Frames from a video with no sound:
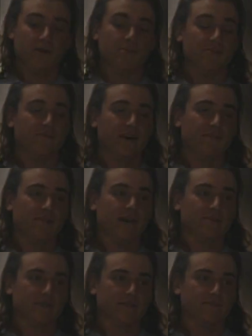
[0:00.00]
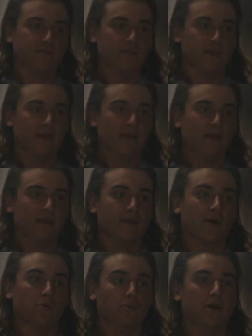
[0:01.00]
up to $5,000.
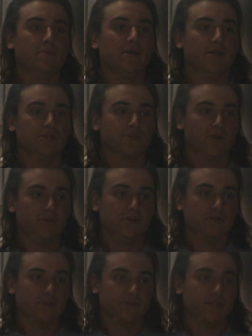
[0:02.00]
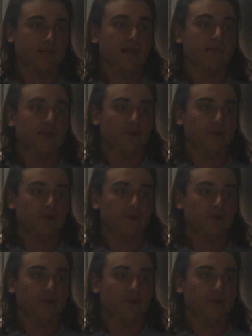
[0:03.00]
There are 1 million drone users in the